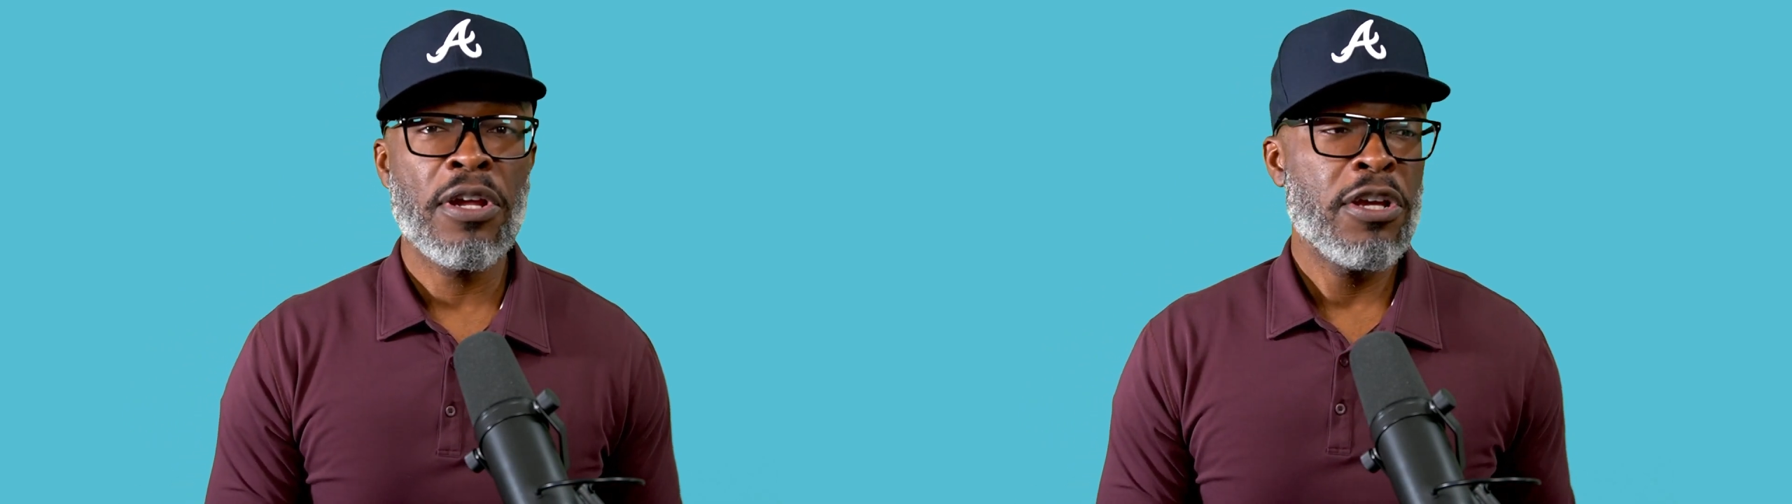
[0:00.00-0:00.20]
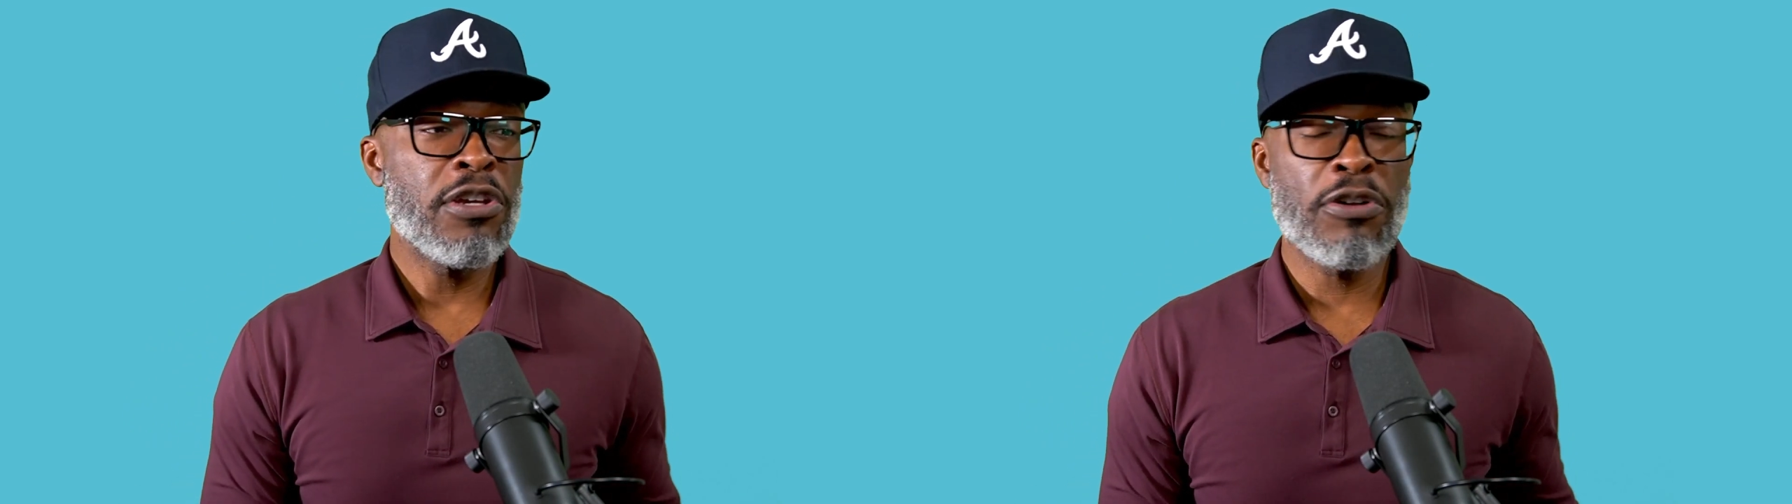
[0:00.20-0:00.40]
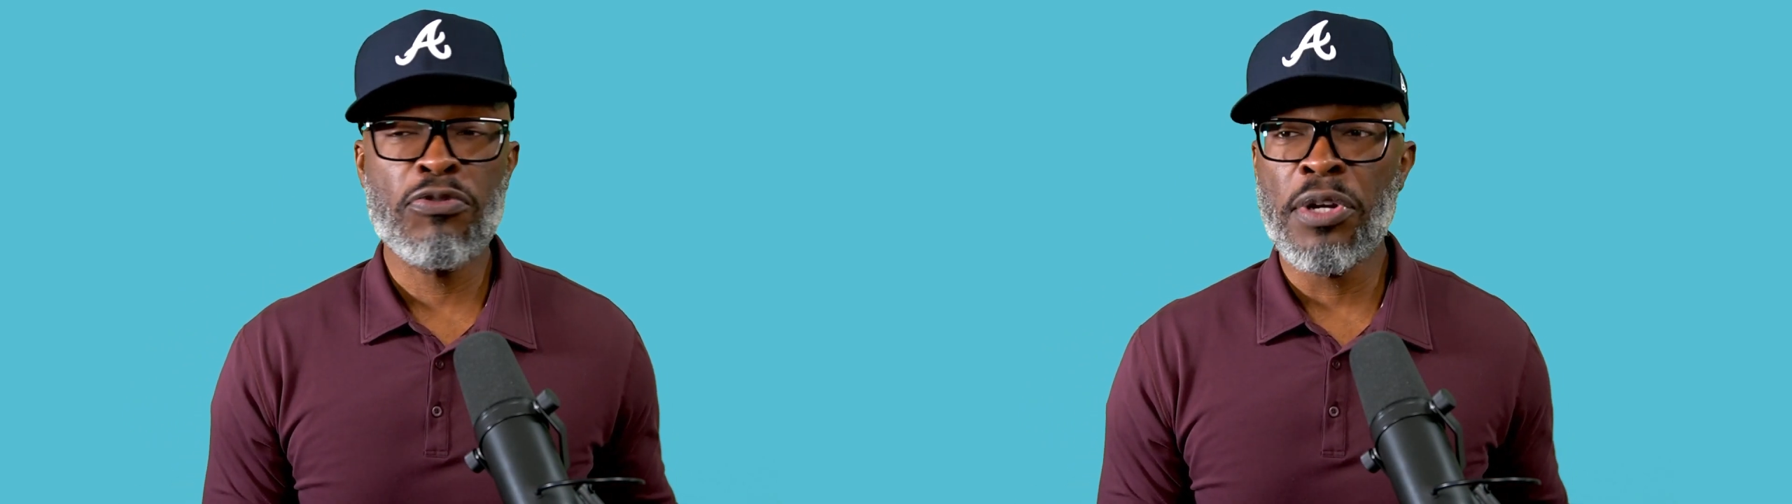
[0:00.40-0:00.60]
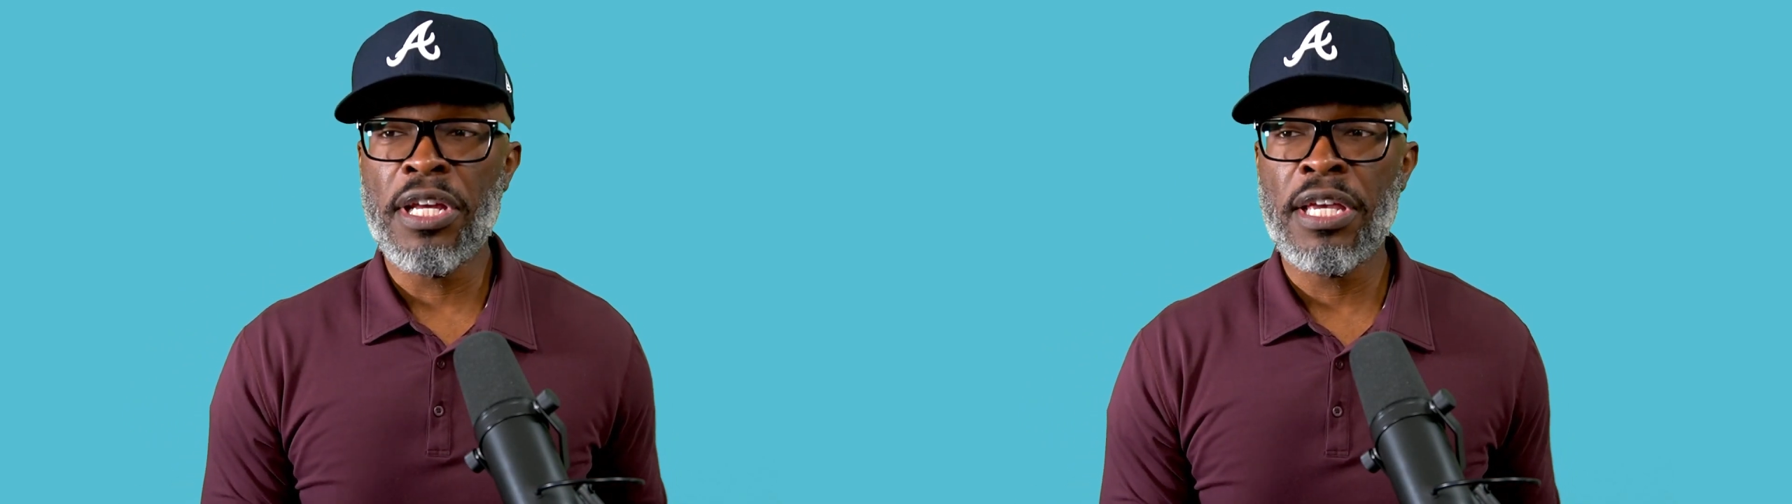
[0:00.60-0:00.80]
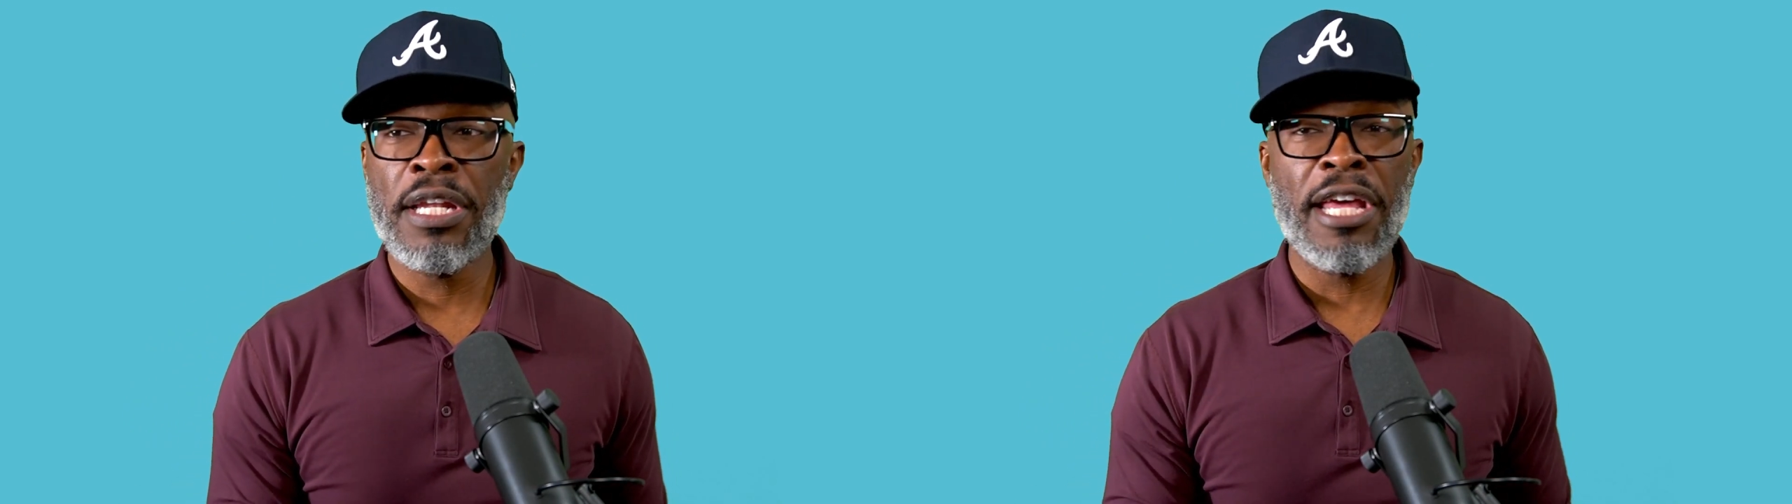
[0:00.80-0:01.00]
y'all
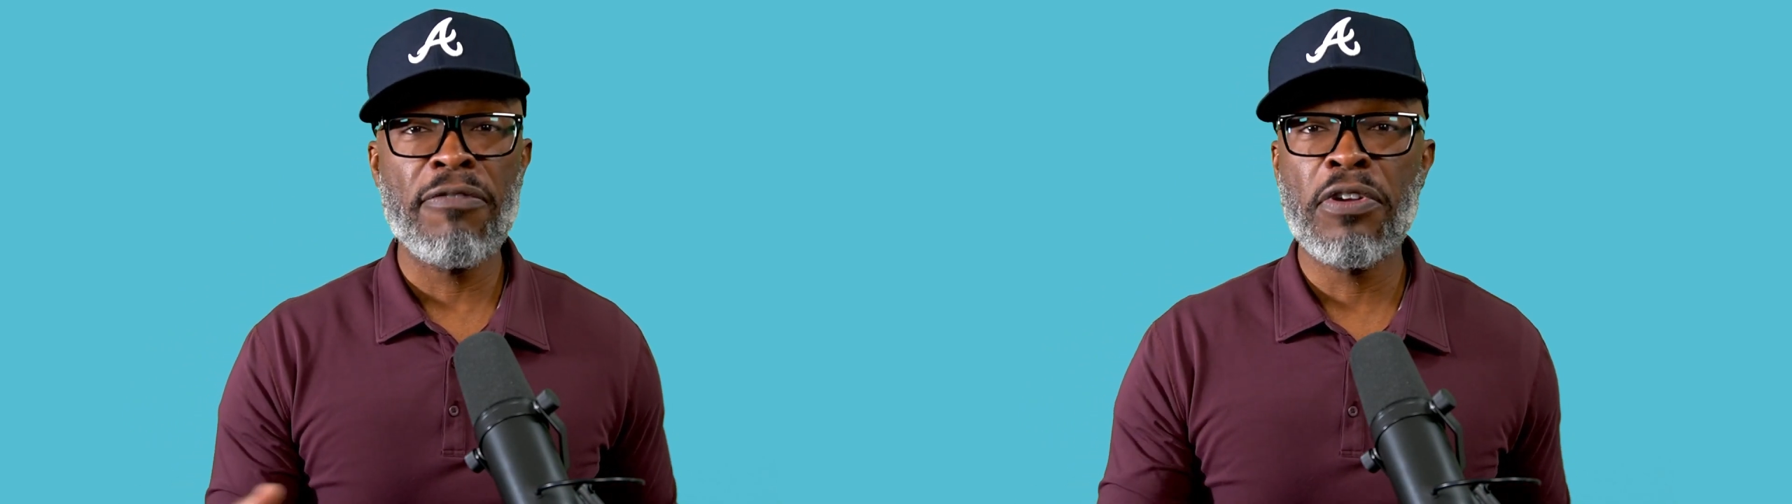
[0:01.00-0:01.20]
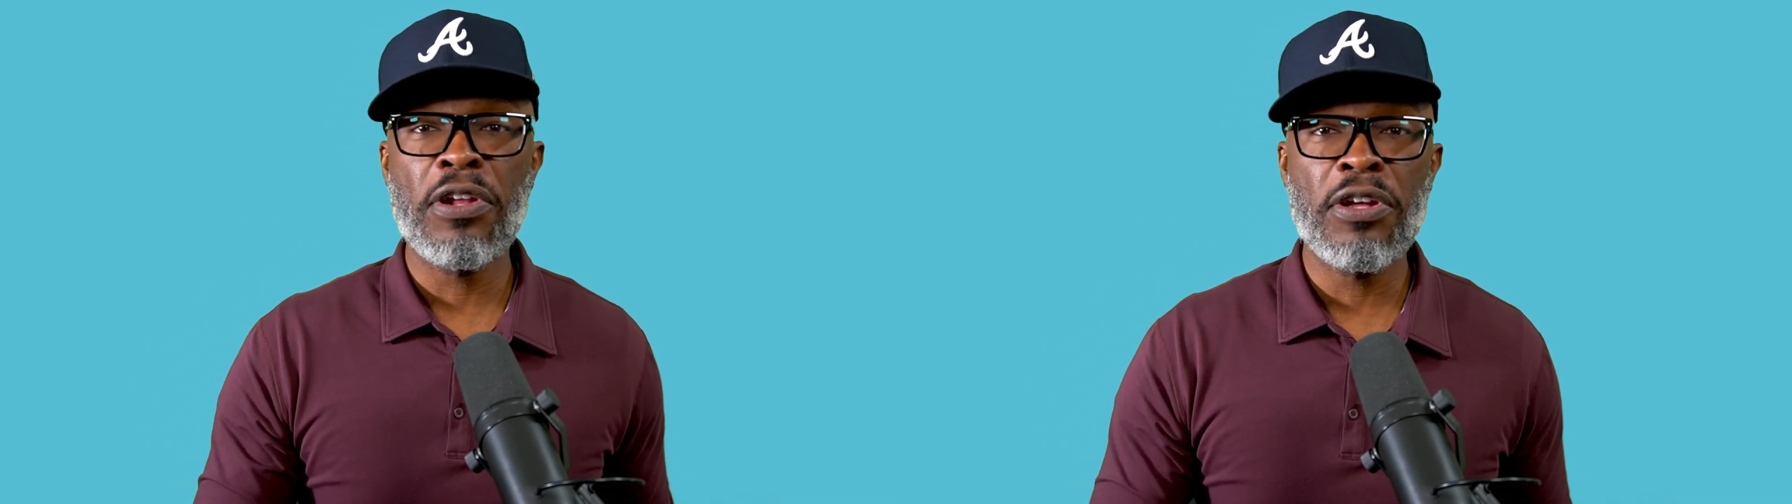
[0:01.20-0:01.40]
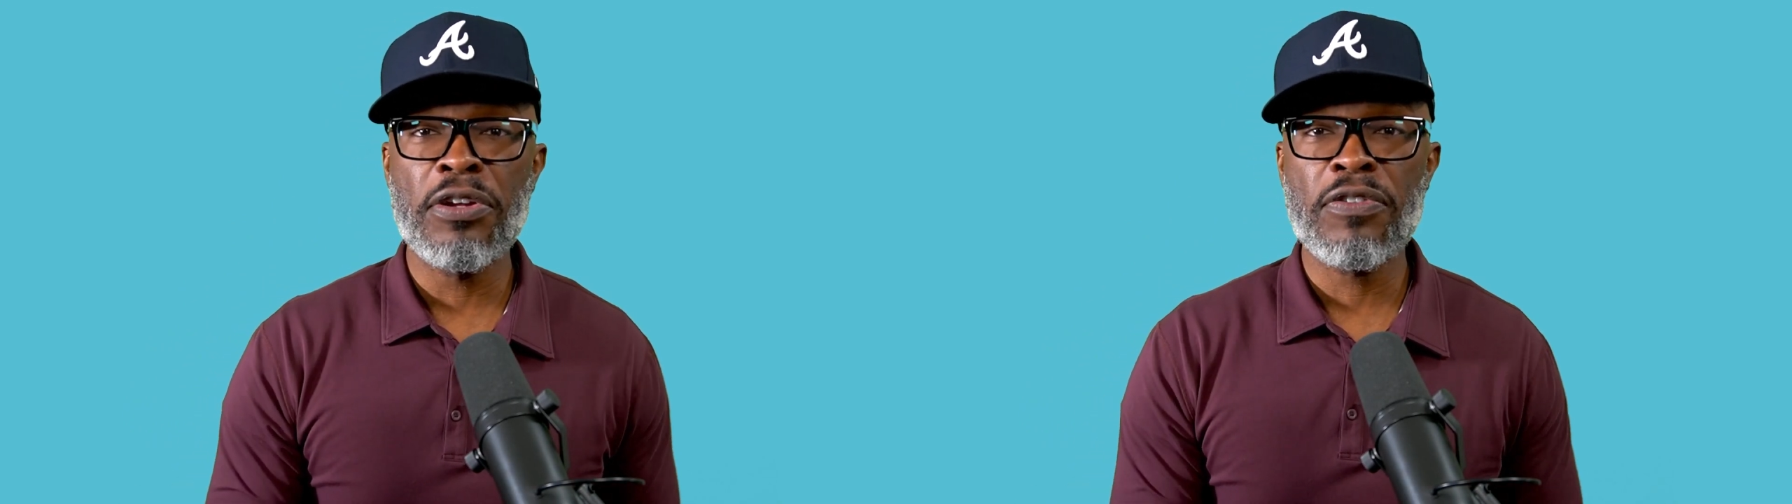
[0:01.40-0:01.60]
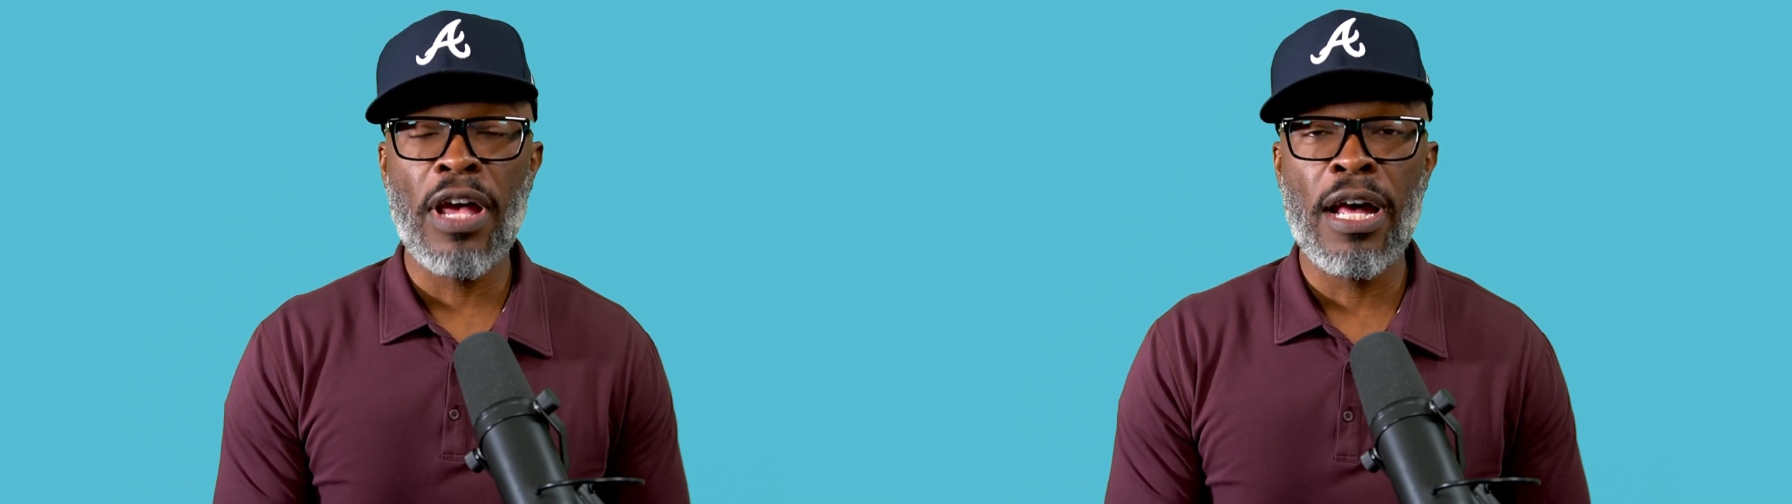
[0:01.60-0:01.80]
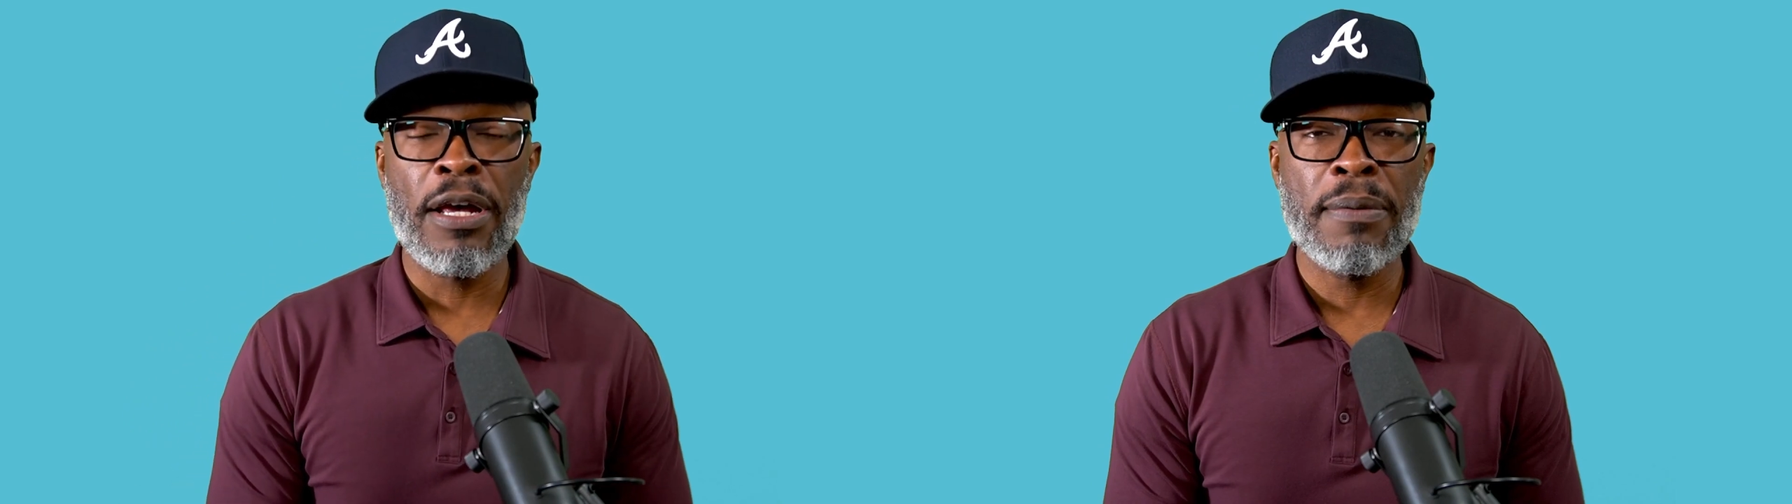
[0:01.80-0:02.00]
drinking, having a good
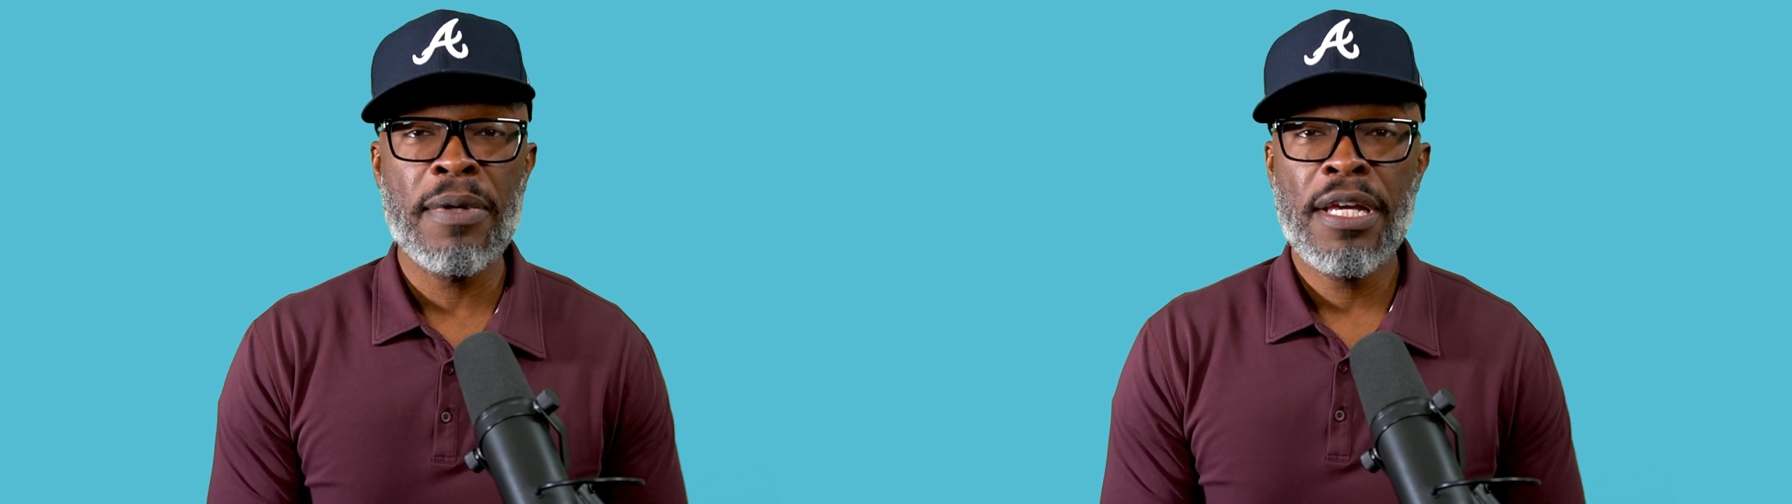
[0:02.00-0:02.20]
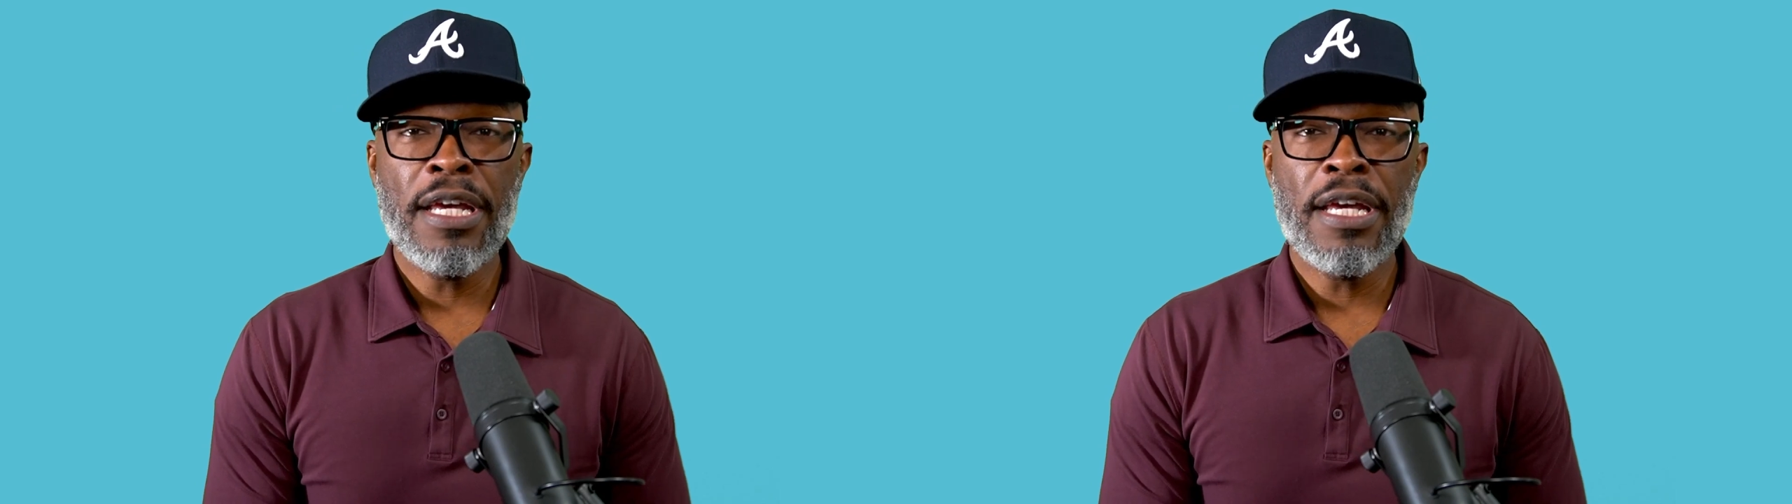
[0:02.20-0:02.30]
time,